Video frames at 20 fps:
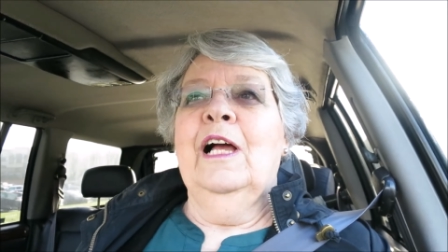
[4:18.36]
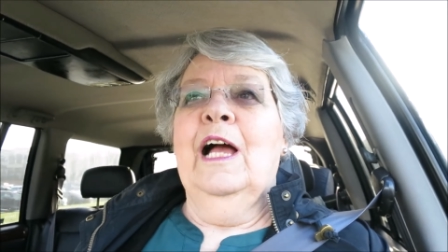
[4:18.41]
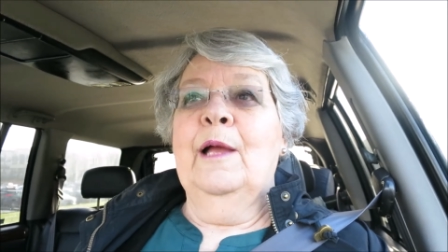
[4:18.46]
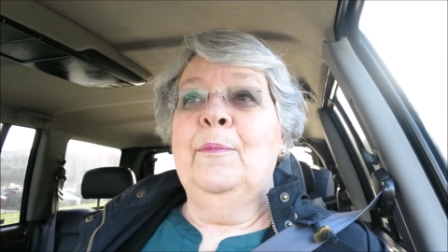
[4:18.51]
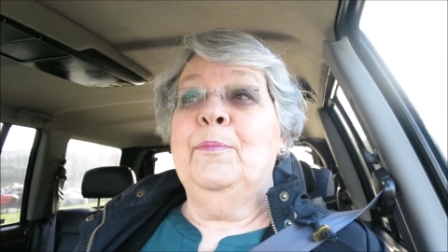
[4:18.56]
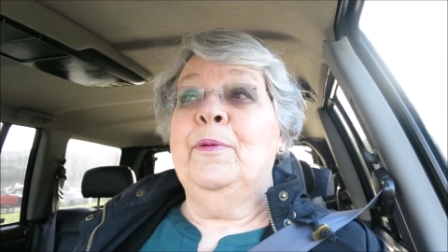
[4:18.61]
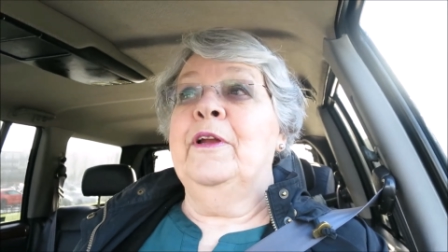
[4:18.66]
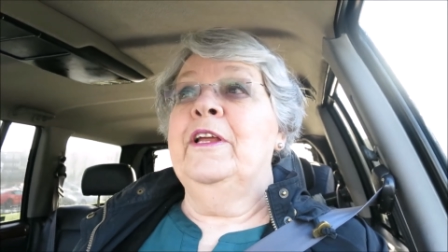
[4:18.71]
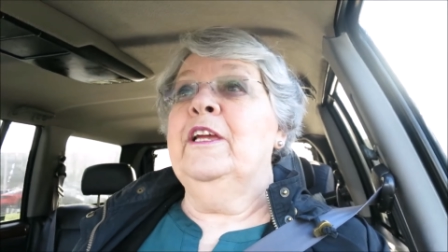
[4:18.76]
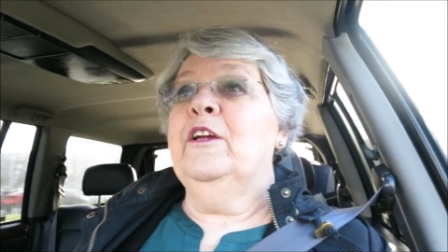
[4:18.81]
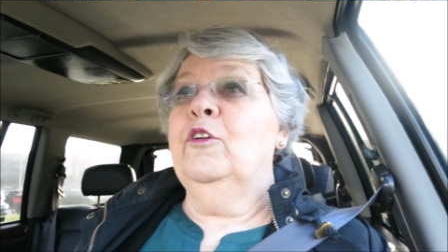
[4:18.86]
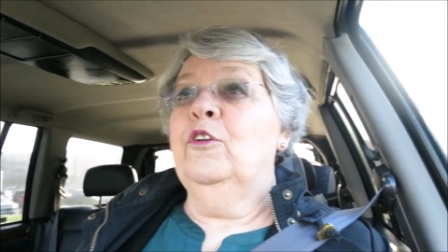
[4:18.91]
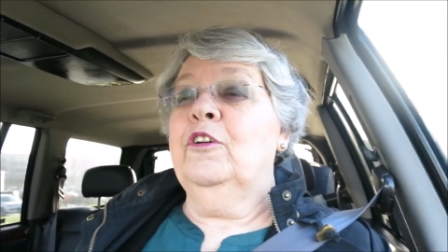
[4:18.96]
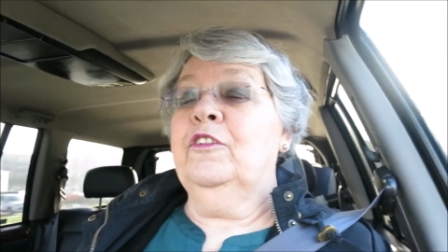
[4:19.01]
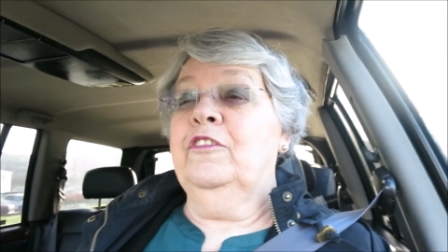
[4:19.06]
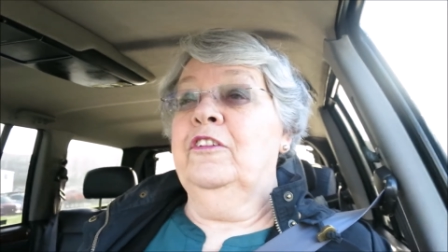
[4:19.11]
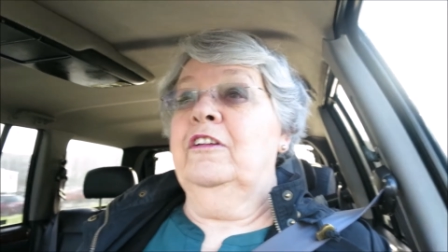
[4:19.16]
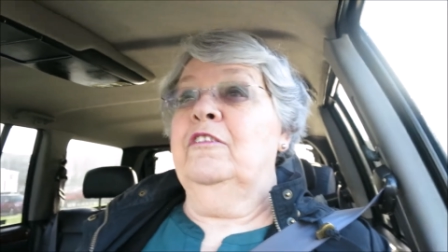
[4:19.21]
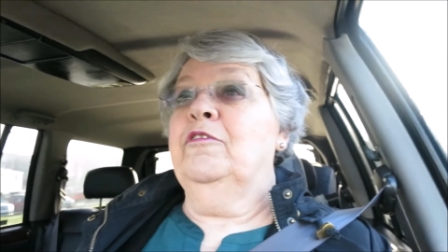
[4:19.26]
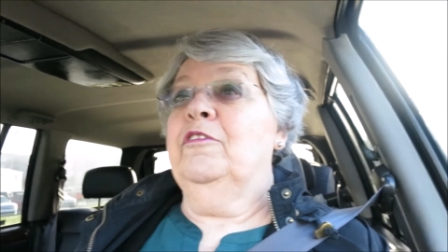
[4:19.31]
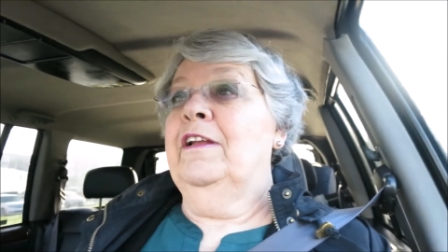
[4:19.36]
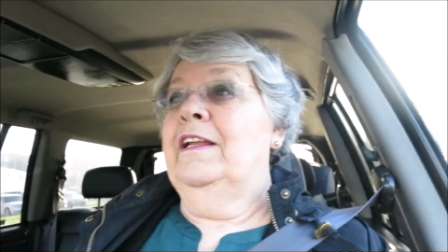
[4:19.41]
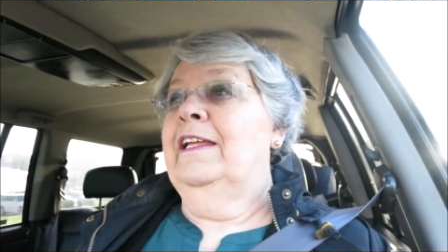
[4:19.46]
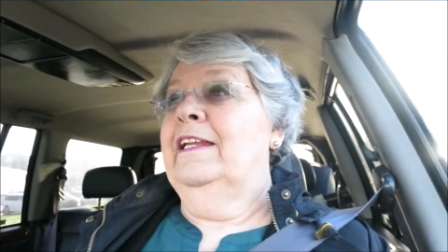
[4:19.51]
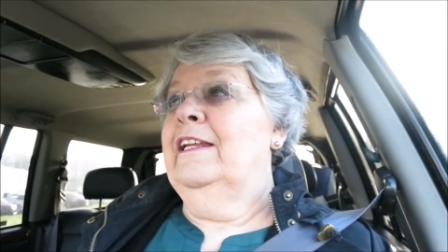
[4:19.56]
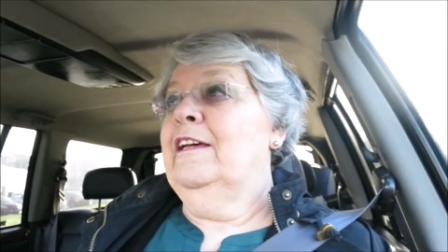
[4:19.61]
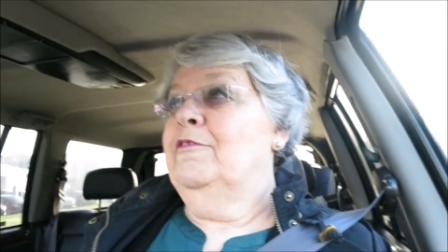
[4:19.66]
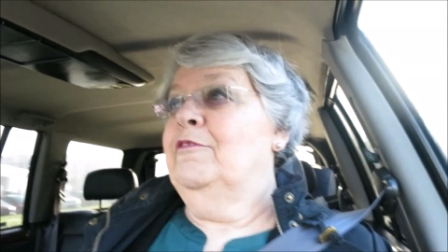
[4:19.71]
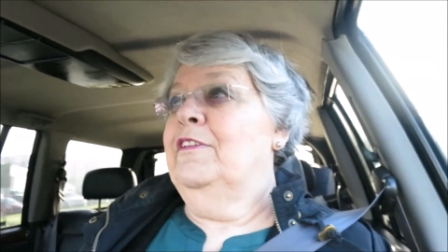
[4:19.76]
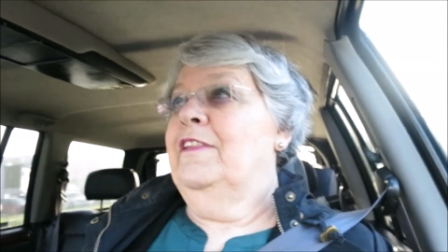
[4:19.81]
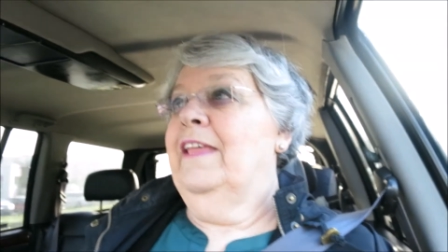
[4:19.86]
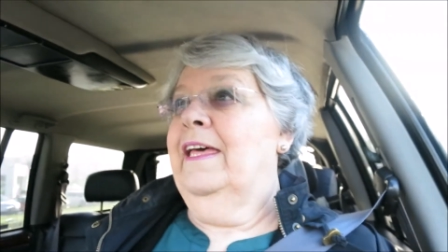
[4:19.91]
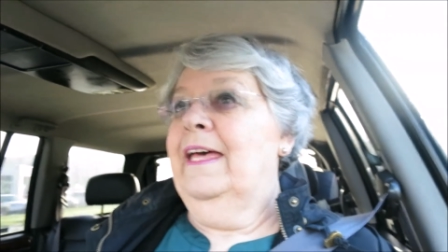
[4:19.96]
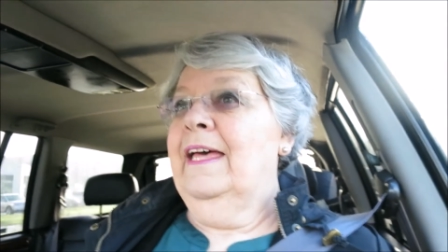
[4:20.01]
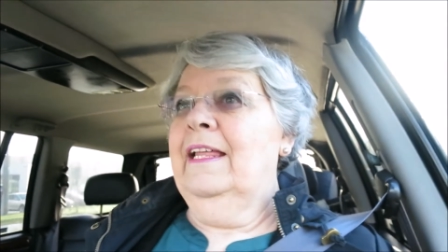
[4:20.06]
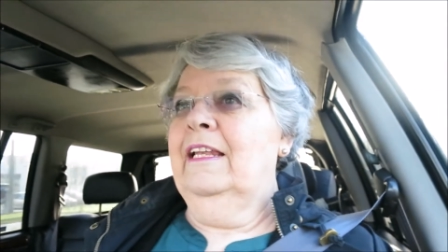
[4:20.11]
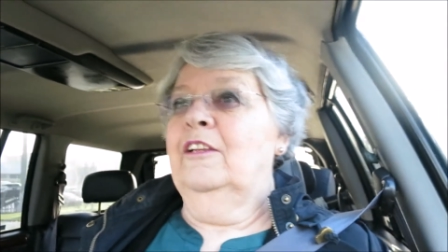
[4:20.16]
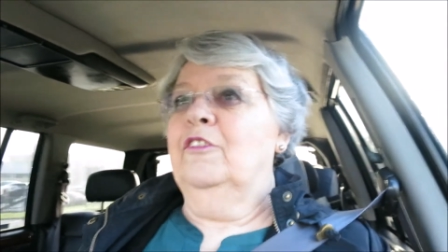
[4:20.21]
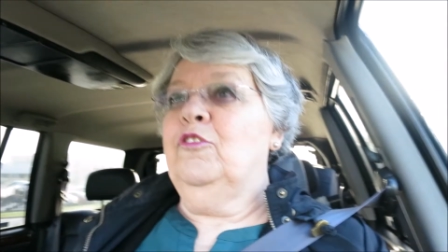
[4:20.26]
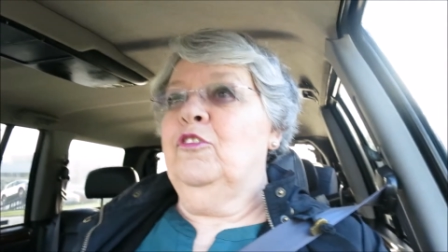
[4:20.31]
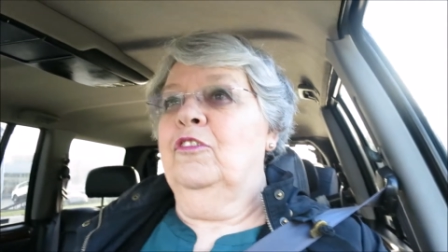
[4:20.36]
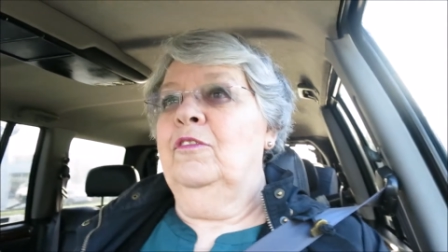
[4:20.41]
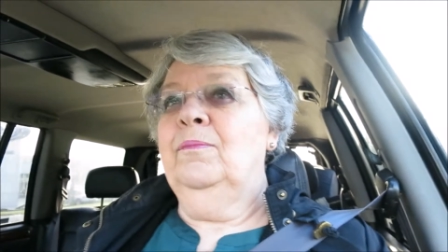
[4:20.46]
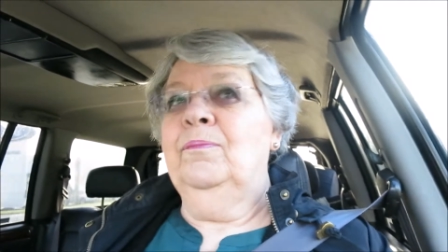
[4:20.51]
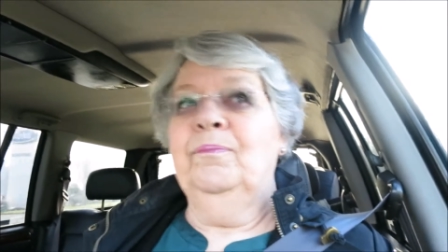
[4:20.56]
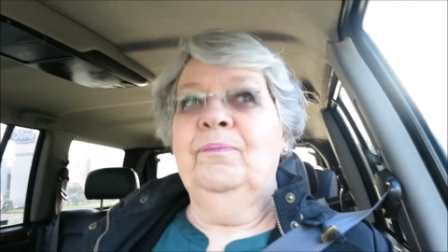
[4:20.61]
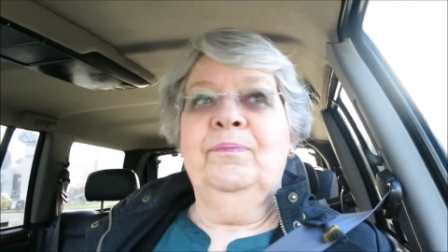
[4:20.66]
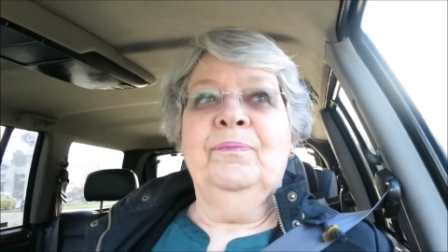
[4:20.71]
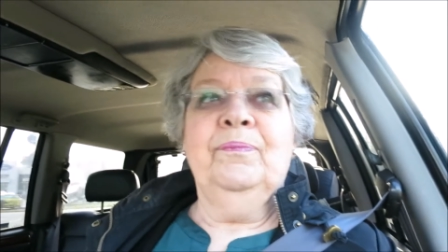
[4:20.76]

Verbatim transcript: I pre-cooked it, funny enough, in the halogen.